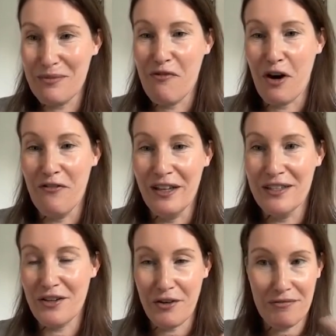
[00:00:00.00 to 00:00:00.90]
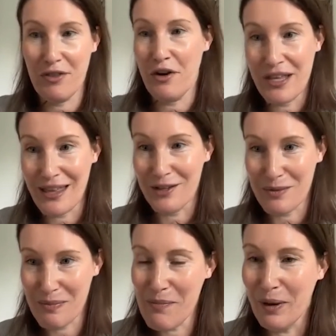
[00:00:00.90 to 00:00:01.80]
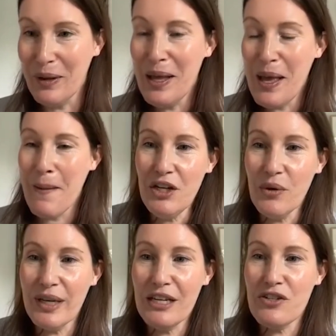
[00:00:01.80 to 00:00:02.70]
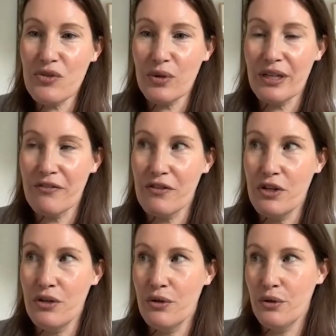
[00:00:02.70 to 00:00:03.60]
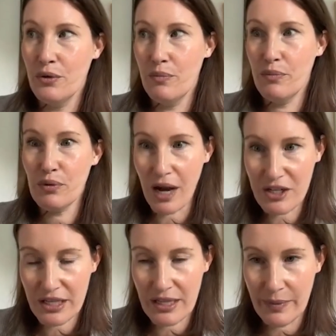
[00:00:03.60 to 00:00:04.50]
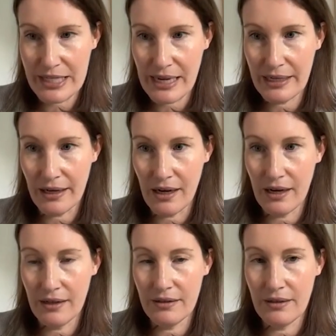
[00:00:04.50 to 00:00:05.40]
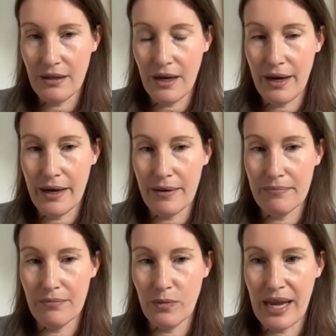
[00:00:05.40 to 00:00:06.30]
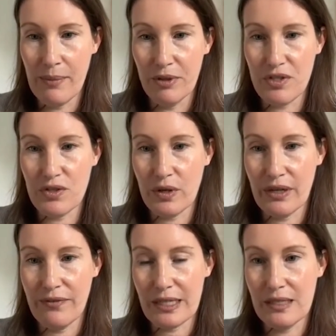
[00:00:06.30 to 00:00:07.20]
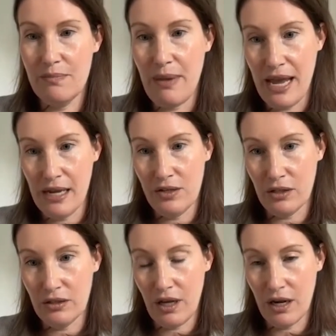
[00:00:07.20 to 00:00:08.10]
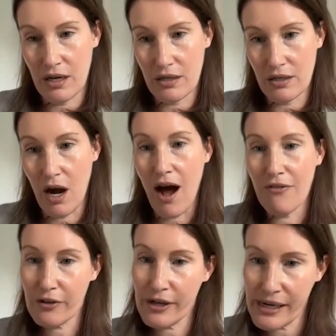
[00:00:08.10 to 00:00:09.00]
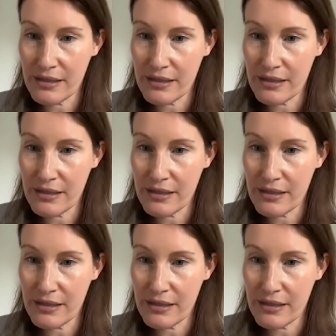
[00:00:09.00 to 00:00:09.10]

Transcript: of our events are 30,000 people, each sort of new project that we take on, we're able to sort of expand our offerings,